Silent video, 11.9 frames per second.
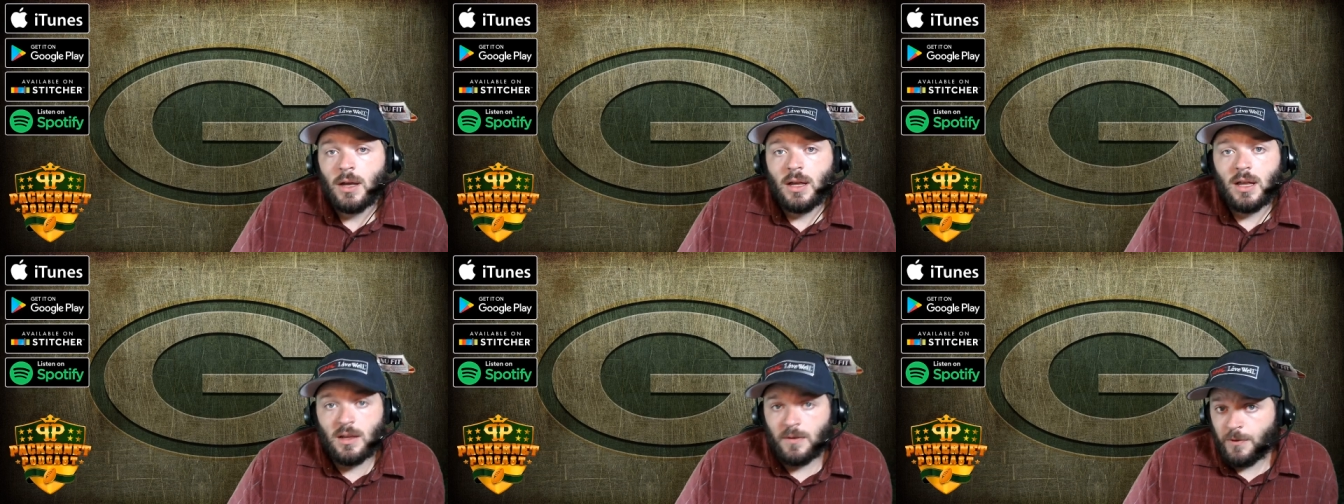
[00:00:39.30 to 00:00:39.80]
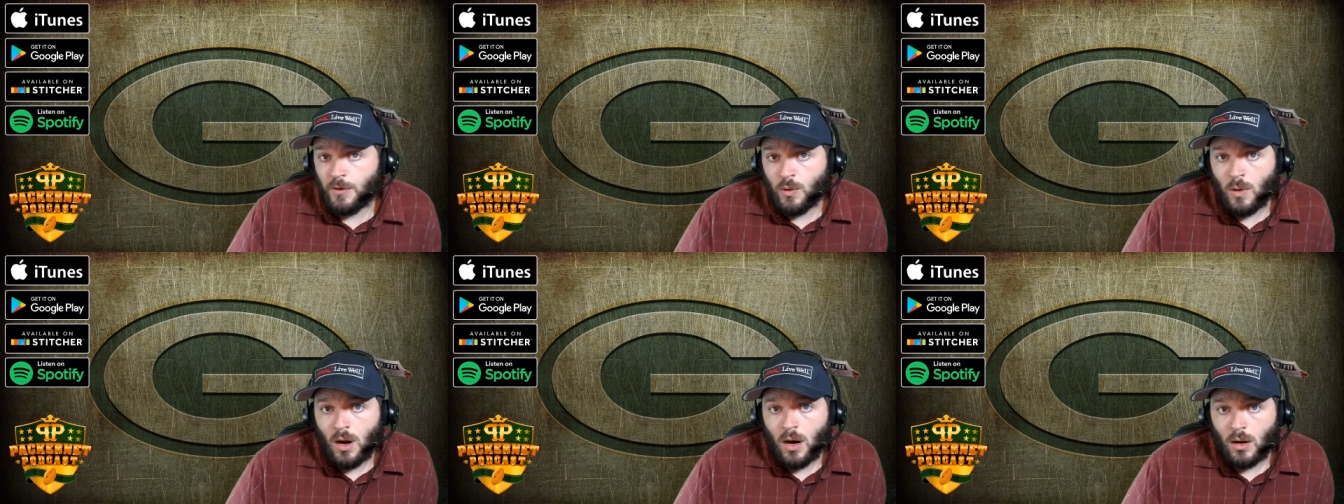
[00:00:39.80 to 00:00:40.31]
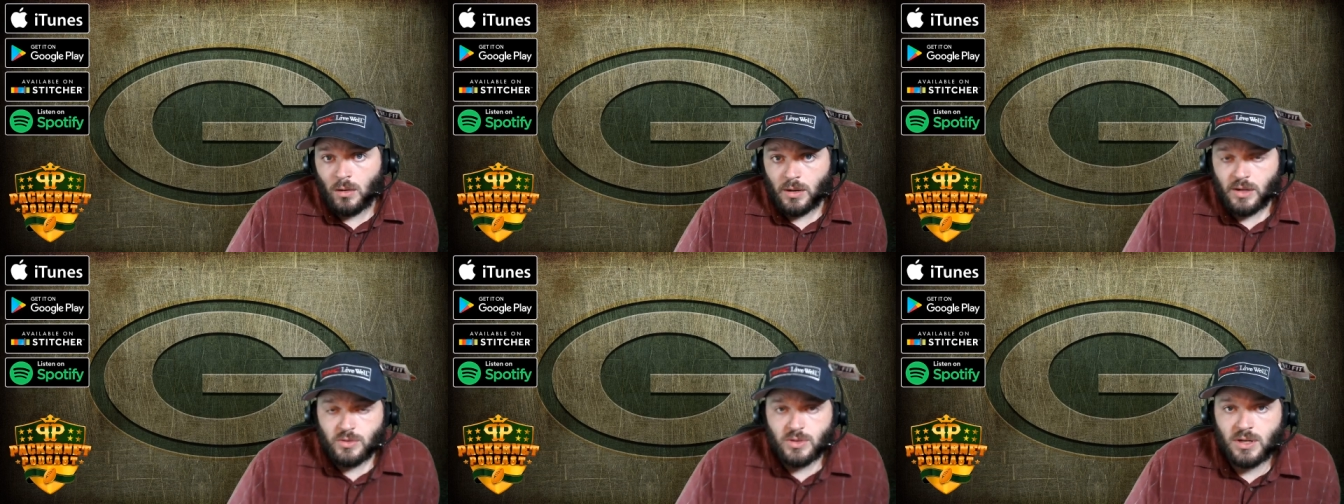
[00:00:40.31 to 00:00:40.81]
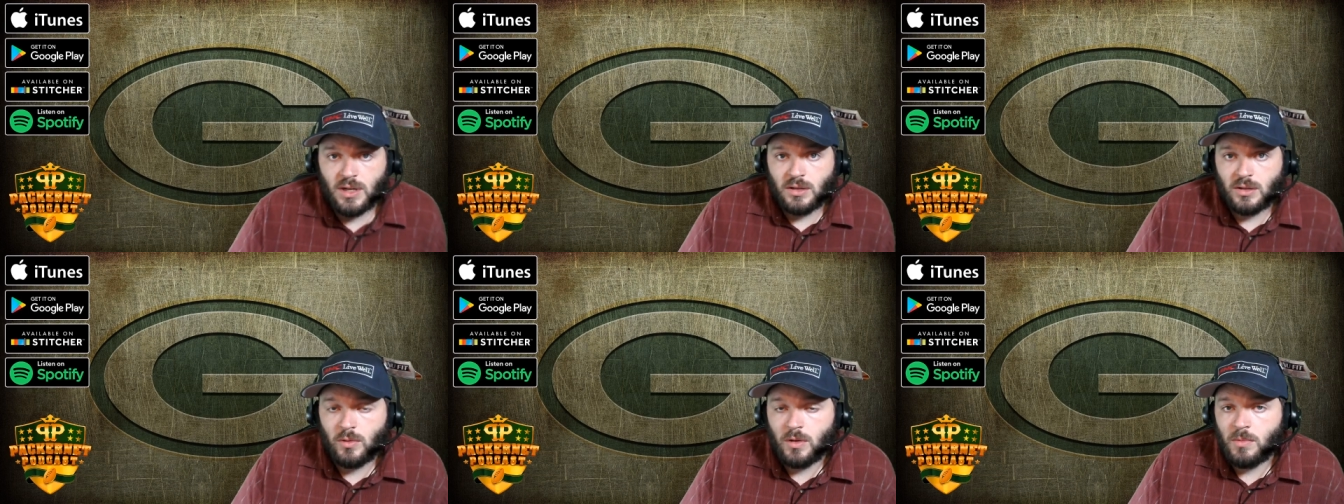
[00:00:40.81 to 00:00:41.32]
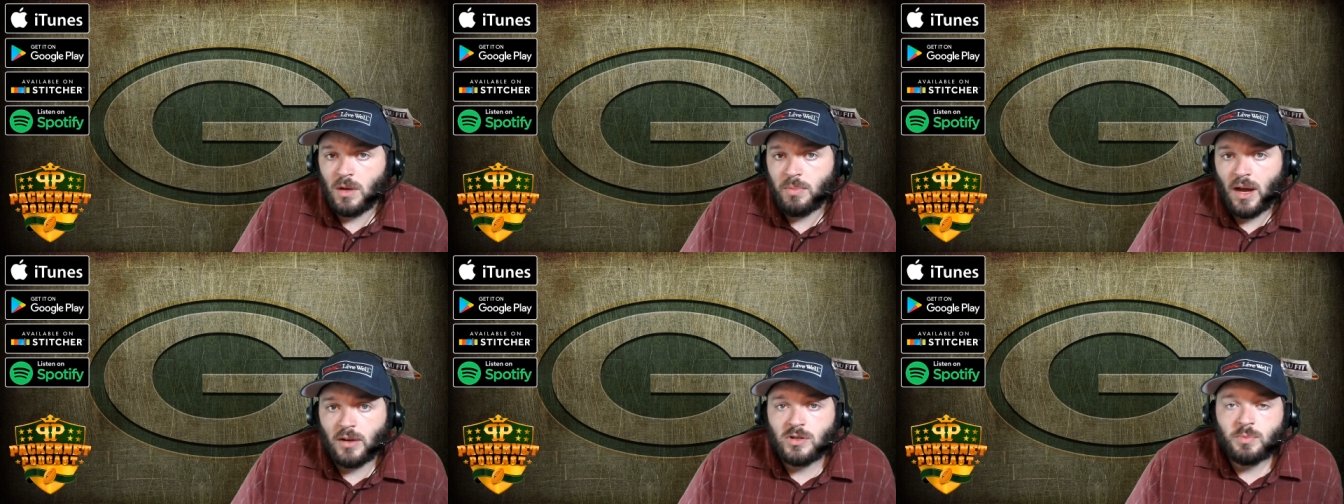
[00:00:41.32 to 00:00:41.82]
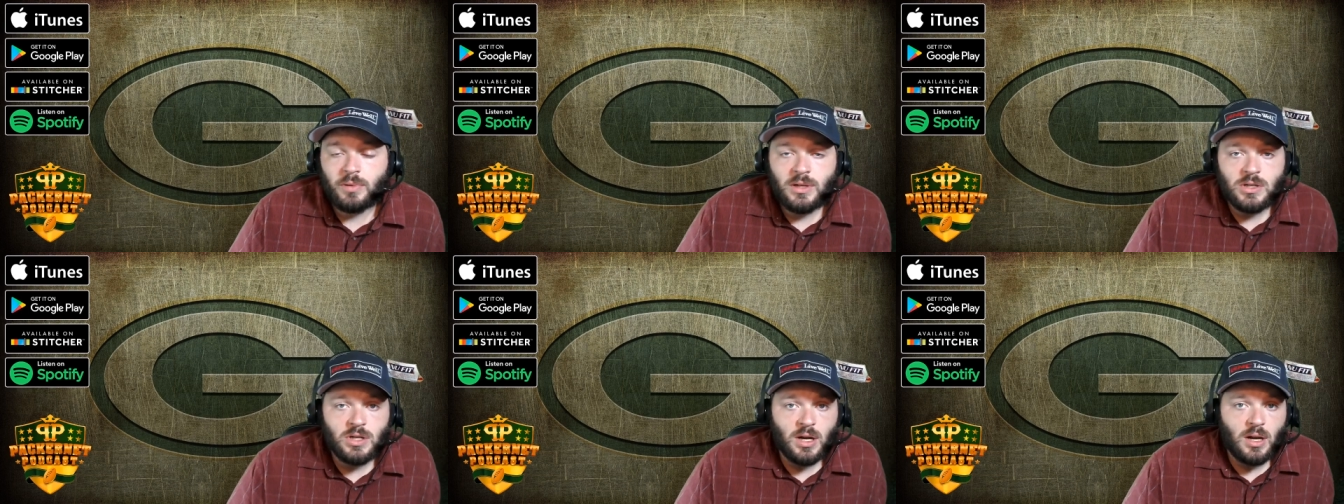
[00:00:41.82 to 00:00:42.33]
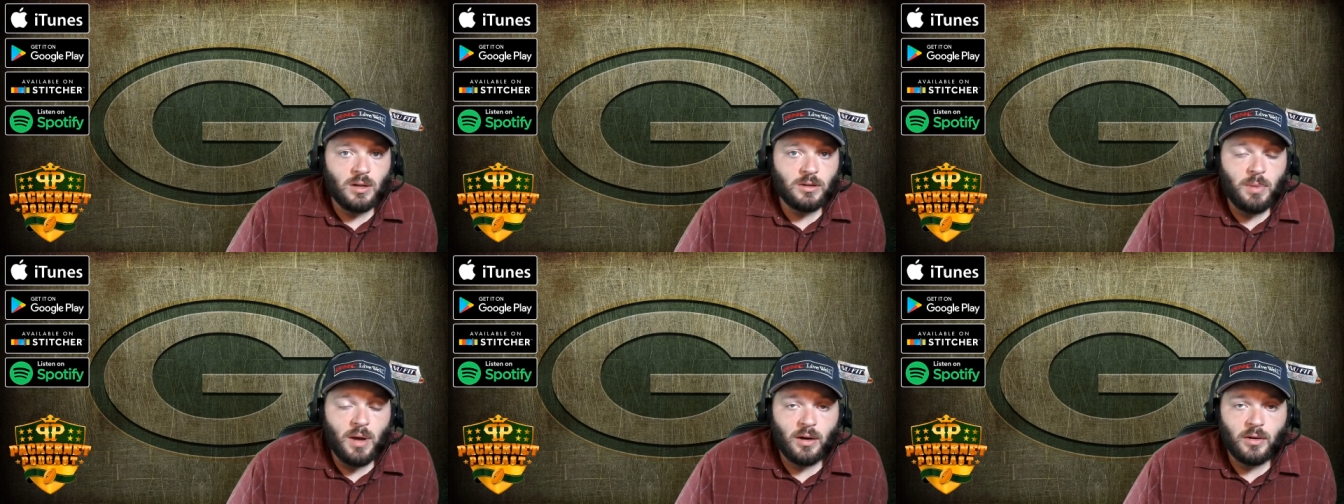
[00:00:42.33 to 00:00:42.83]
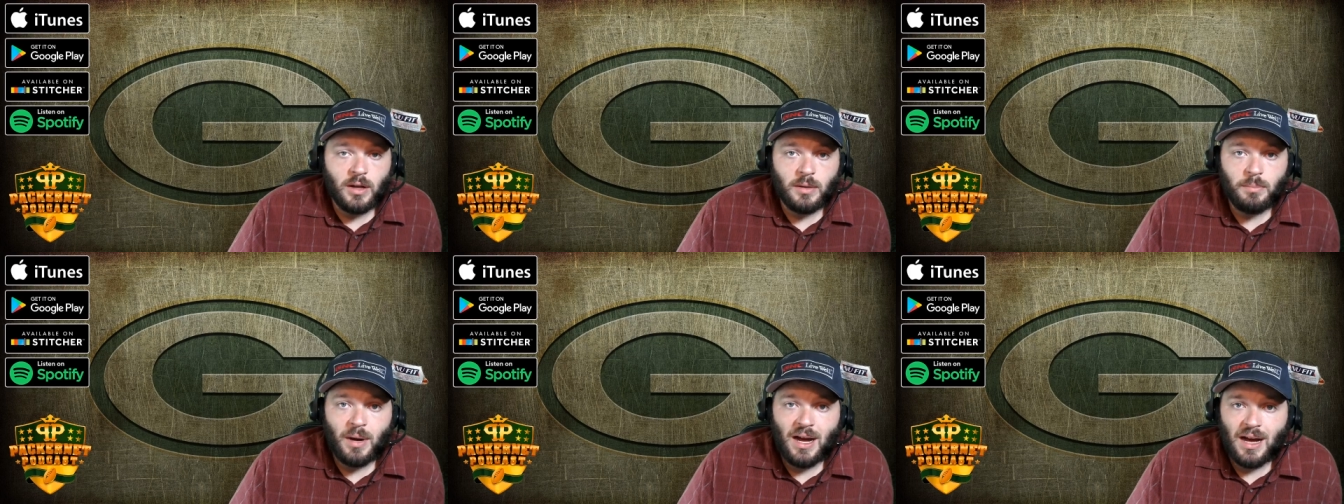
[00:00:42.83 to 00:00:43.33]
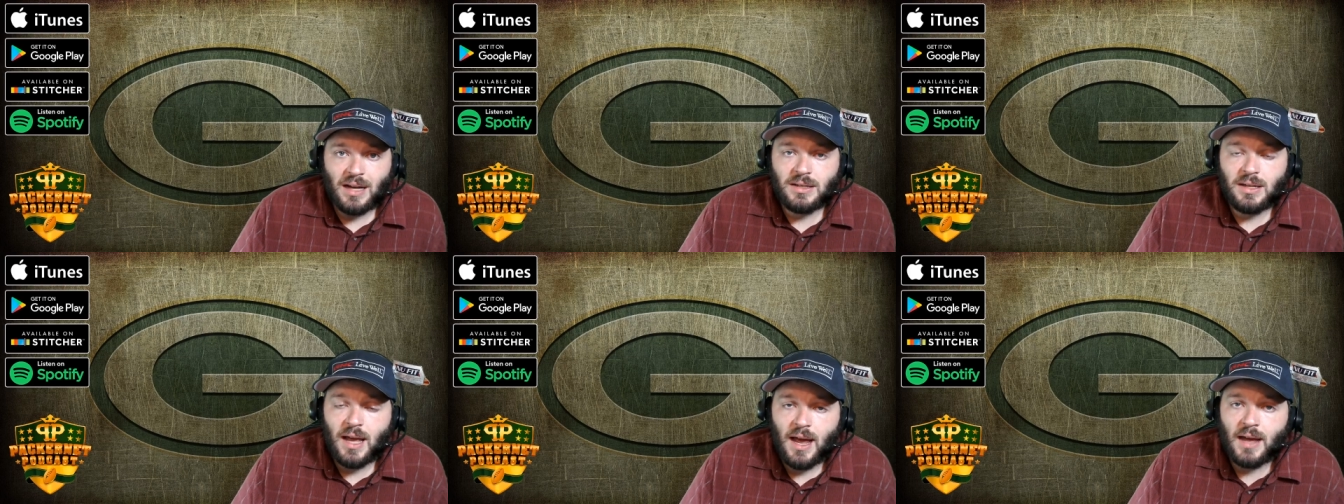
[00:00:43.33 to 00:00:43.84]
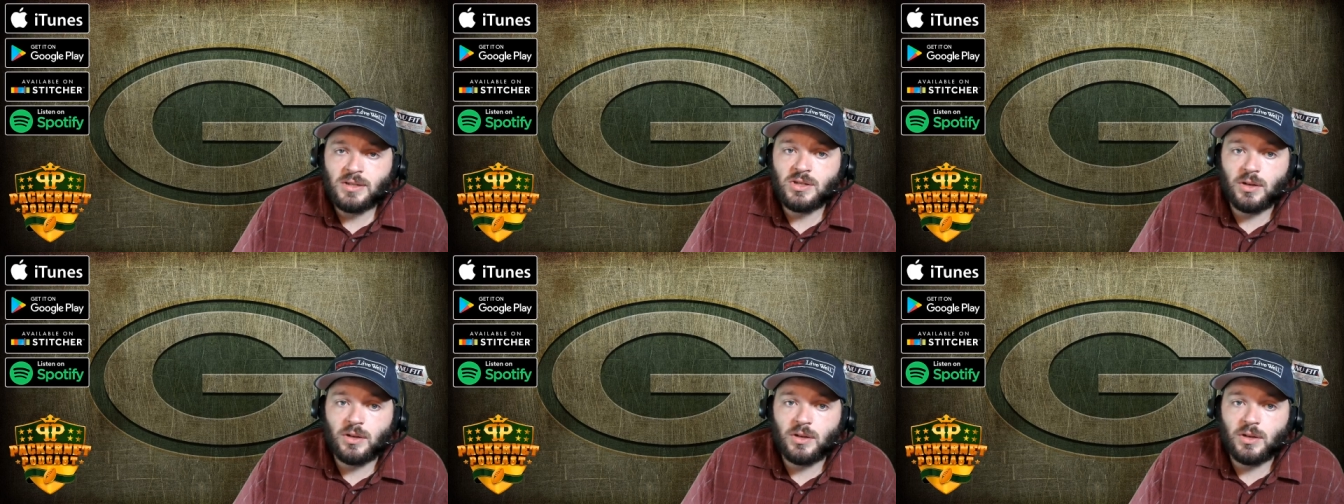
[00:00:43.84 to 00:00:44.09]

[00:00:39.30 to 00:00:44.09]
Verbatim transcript: If you are interested in the Green Bay Packers, please check out the Packernet podcast.